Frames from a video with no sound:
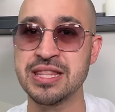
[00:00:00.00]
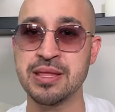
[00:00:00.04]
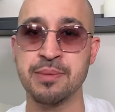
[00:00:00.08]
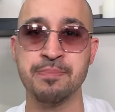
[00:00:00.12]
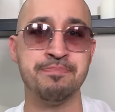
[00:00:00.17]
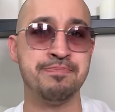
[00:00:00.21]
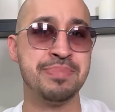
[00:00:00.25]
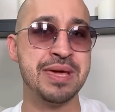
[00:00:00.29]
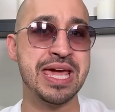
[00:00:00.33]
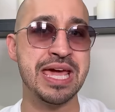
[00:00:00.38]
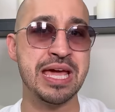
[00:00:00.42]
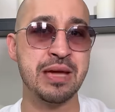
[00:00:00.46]
the
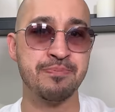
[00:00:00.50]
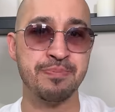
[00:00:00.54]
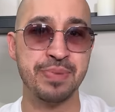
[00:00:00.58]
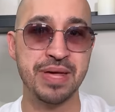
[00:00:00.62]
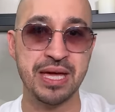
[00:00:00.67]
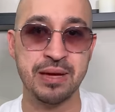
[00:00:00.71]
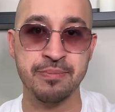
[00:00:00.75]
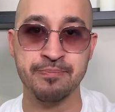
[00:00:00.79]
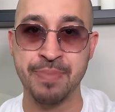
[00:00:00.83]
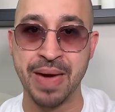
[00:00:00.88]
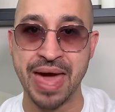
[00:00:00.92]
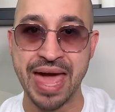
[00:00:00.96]
big
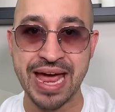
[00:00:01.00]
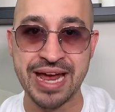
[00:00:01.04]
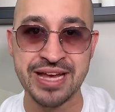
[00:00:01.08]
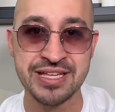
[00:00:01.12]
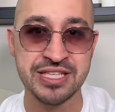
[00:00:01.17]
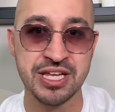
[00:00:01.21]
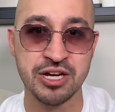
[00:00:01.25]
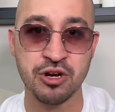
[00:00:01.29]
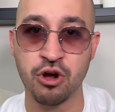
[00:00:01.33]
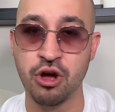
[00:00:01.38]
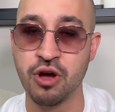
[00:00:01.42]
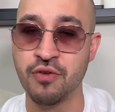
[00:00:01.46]
banks
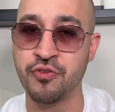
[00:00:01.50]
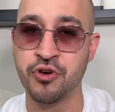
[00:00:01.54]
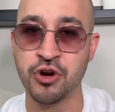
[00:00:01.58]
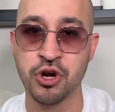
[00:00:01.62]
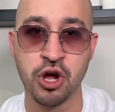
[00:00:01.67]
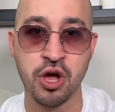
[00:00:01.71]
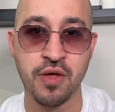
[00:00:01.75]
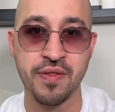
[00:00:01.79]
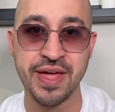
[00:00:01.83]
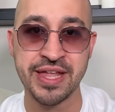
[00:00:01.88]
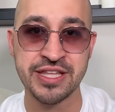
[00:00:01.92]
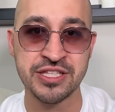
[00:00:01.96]
that are offering
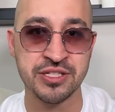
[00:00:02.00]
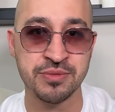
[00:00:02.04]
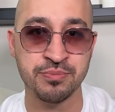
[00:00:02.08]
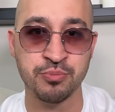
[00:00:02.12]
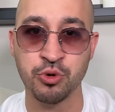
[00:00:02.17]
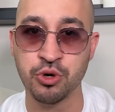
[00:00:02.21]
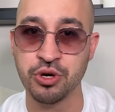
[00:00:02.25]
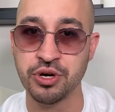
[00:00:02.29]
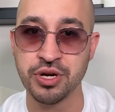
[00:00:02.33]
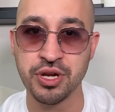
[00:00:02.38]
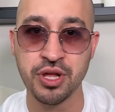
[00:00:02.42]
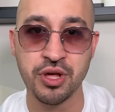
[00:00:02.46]
all that
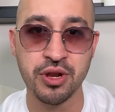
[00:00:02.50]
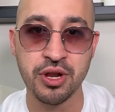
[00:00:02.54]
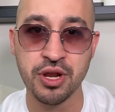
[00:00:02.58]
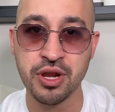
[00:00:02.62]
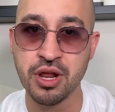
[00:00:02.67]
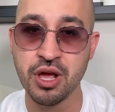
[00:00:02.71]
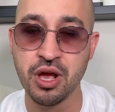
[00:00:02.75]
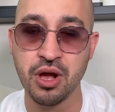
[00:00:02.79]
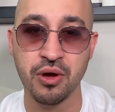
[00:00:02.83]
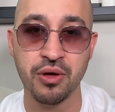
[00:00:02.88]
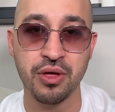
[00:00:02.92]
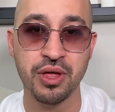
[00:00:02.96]
support. No, no,
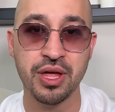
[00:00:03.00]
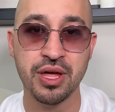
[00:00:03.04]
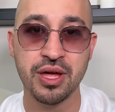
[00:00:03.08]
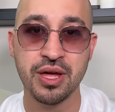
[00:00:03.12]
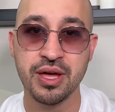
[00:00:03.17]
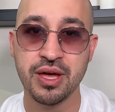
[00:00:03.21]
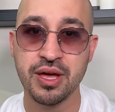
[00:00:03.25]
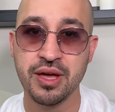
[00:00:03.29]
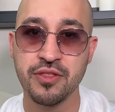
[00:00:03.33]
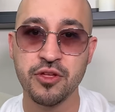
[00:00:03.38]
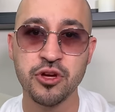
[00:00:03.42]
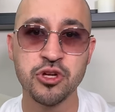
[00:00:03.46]
no.
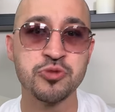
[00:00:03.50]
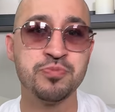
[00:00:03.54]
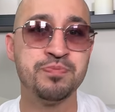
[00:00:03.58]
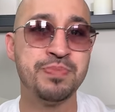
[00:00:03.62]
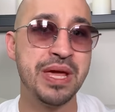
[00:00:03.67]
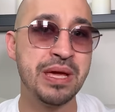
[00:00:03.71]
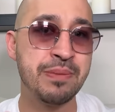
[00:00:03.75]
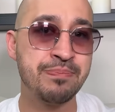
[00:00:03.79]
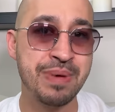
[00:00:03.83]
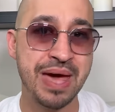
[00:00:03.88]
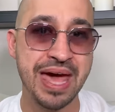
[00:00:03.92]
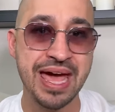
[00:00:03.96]
Those
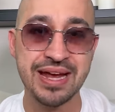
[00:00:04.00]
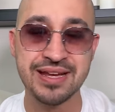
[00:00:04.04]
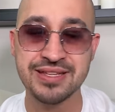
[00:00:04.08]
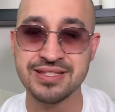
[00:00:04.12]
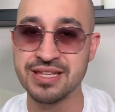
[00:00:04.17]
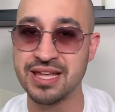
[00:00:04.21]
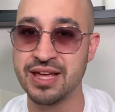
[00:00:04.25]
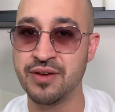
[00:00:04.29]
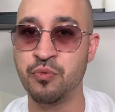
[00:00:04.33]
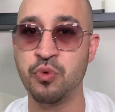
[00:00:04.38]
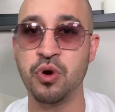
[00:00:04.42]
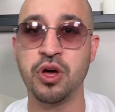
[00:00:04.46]
big banks, they
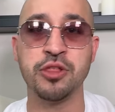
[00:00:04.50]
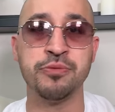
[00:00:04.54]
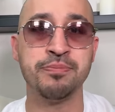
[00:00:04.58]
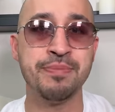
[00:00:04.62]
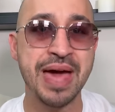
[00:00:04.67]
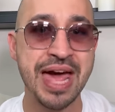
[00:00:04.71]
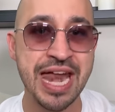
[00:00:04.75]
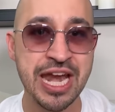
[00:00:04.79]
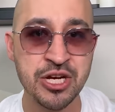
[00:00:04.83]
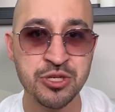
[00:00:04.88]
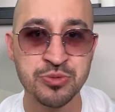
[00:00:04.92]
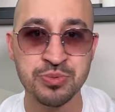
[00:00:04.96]
have wealth
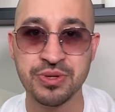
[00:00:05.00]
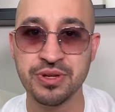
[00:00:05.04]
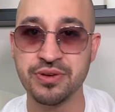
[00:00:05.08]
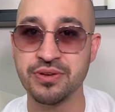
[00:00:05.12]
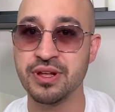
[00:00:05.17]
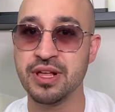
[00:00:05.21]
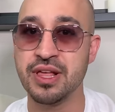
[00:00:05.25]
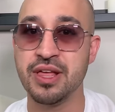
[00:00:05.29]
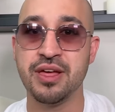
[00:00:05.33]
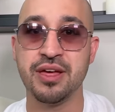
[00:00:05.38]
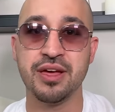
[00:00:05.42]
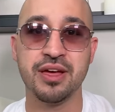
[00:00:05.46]
management.
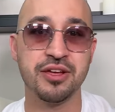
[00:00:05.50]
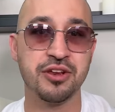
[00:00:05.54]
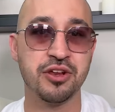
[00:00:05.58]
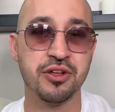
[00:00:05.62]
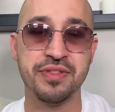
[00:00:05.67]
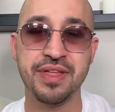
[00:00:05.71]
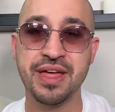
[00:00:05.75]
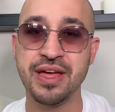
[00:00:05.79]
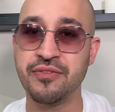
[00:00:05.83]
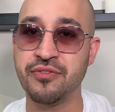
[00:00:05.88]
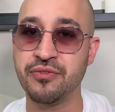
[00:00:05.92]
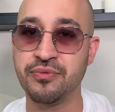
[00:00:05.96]
They
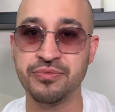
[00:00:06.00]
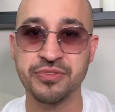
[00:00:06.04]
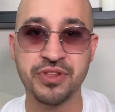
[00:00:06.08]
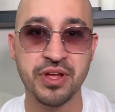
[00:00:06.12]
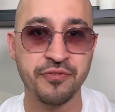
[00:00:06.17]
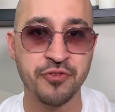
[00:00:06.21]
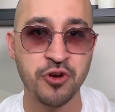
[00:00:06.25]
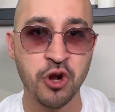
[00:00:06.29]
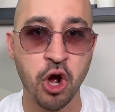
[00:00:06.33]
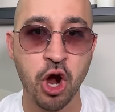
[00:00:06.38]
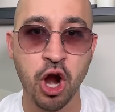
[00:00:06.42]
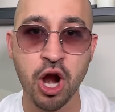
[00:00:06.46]
have
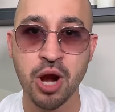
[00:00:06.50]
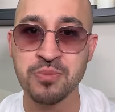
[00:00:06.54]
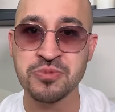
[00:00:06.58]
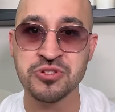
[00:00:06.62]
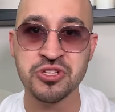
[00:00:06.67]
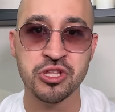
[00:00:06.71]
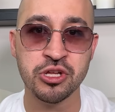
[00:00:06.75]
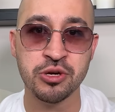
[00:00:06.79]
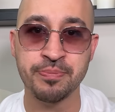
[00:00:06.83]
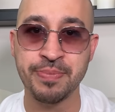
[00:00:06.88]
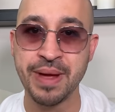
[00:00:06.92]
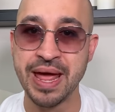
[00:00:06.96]
different arms of
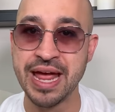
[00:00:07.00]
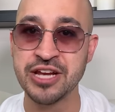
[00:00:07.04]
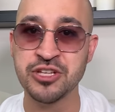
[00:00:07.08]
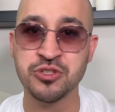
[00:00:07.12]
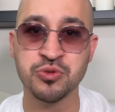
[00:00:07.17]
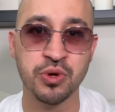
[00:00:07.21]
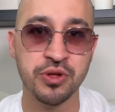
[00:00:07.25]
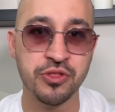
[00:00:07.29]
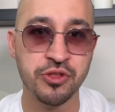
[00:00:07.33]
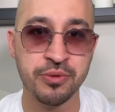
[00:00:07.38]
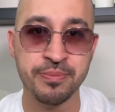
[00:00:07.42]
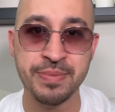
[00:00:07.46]
their banks
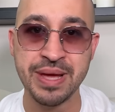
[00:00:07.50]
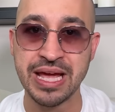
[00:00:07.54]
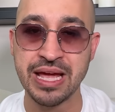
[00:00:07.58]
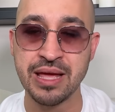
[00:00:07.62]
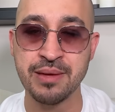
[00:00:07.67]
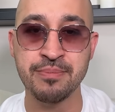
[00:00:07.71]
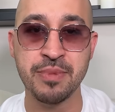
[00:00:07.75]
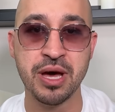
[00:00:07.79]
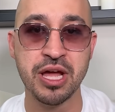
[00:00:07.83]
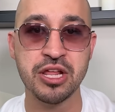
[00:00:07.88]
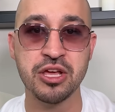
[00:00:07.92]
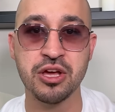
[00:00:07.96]
where they're making
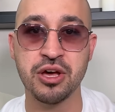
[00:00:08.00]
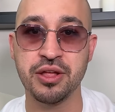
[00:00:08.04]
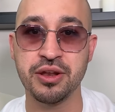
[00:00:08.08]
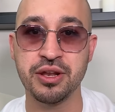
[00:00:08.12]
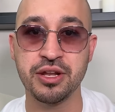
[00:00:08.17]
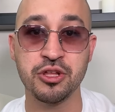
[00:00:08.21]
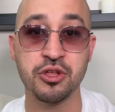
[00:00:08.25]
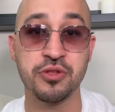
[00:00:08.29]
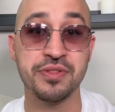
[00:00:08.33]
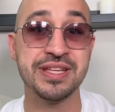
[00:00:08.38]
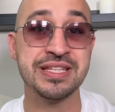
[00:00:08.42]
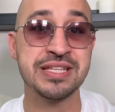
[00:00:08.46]
money on
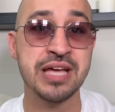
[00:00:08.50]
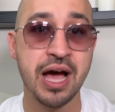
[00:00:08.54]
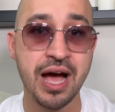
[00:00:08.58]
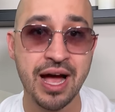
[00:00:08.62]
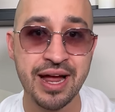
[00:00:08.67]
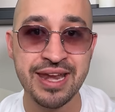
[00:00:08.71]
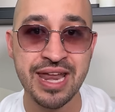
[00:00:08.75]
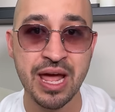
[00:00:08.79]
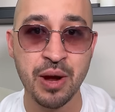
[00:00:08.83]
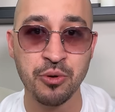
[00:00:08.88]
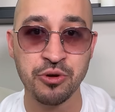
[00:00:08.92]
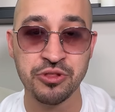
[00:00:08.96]
these high
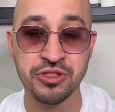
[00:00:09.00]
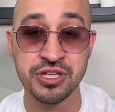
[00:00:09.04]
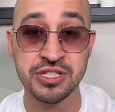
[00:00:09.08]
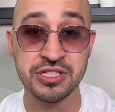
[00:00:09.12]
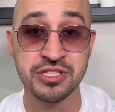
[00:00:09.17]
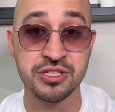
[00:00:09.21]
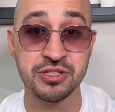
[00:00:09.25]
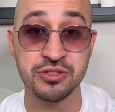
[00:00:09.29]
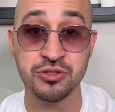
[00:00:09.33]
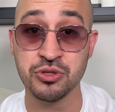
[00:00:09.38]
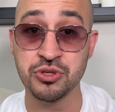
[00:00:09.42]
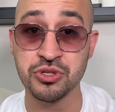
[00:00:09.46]
net worth
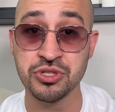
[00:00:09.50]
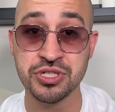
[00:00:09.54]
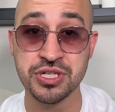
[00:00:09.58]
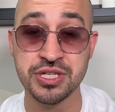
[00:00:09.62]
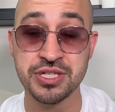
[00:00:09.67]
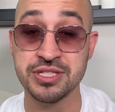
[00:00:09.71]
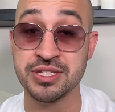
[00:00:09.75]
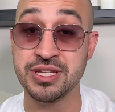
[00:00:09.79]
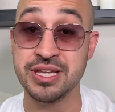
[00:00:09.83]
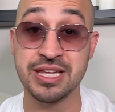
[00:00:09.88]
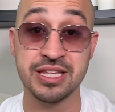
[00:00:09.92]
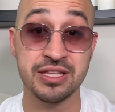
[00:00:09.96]

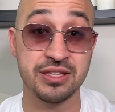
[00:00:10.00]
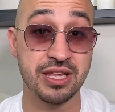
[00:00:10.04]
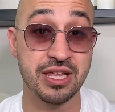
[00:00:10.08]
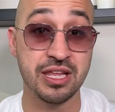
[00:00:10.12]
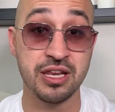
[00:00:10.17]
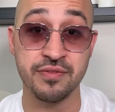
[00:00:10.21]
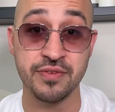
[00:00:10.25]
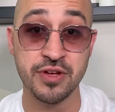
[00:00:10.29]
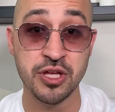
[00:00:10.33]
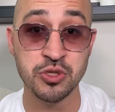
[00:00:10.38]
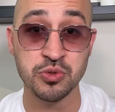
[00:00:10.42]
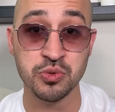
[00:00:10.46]
institutions and
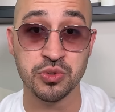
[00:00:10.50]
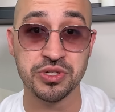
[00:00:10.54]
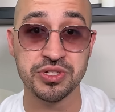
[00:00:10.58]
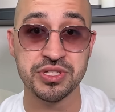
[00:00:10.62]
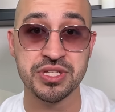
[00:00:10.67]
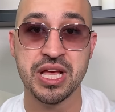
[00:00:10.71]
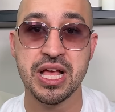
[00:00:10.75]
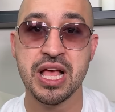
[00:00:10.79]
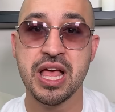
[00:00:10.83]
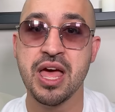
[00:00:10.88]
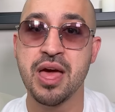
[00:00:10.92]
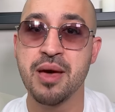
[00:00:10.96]
individuals.
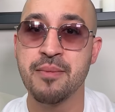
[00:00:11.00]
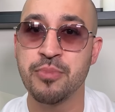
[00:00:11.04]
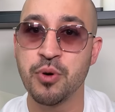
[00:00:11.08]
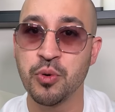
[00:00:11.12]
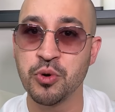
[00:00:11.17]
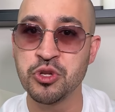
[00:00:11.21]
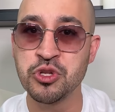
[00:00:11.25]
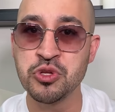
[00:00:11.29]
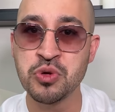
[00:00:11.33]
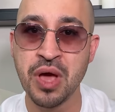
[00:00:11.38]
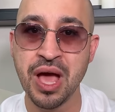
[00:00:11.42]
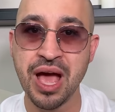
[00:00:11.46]
But
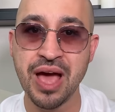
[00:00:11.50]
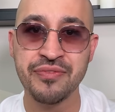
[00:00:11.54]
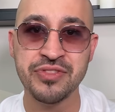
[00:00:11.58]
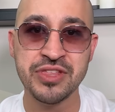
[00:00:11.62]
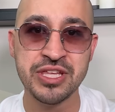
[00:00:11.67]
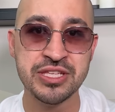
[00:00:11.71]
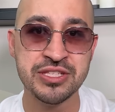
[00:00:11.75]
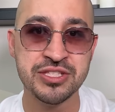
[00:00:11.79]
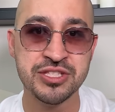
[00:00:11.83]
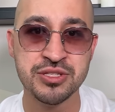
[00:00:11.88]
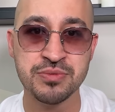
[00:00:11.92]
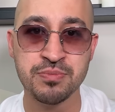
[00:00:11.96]
when you have
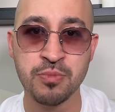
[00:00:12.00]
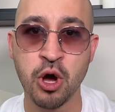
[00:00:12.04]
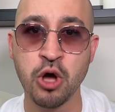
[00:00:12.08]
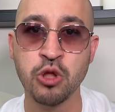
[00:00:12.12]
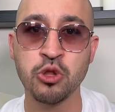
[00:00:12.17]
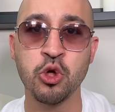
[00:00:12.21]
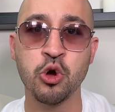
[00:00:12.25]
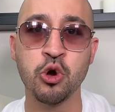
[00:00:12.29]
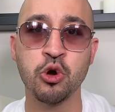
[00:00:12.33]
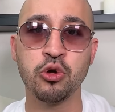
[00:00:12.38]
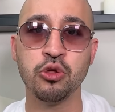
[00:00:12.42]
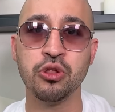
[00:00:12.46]
these small
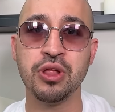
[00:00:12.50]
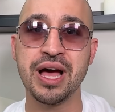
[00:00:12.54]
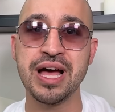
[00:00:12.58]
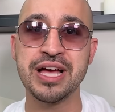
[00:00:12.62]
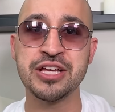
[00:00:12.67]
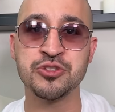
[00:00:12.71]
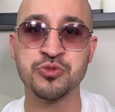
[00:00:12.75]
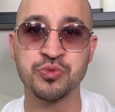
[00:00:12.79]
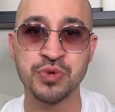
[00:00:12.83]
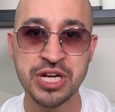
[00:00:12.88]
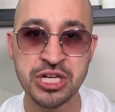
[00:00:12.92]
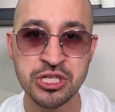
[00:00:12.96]

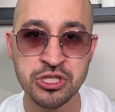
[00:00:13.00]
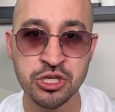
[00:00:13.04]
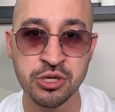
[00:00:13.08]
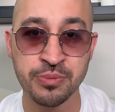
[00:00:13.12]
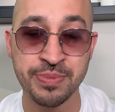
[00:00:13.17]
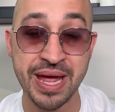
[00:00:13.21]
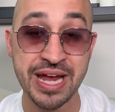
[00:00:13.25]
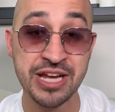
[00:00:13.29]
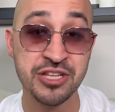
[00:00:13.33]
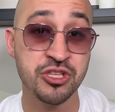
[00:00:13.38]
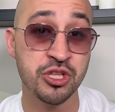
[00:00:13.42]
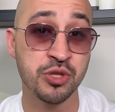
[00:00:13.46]
localized regional
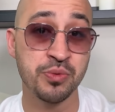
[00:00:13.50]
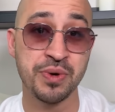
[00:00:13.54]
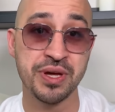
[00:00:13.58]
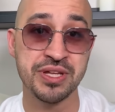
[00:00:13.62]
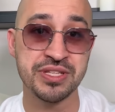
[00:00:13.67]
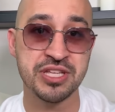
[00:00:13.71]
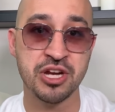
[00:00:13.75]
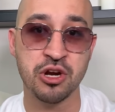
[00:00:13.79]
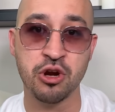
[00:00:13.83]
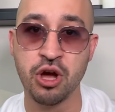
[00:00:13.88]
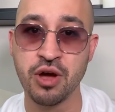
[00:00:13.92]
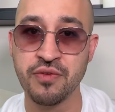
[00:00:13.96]
banks, they're the ones
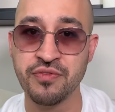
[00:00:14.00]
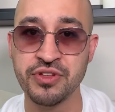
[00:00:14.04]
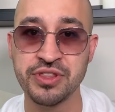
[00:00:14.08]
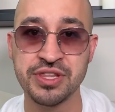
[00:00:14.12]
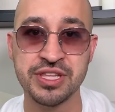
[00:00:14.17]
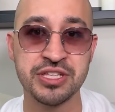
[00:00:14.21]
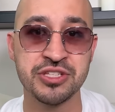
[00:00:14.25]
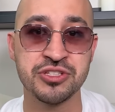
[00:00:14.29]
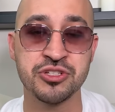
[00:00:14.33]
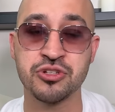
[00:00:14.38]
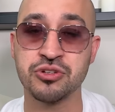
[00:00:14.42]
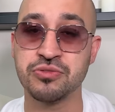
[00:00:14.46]
that are offering these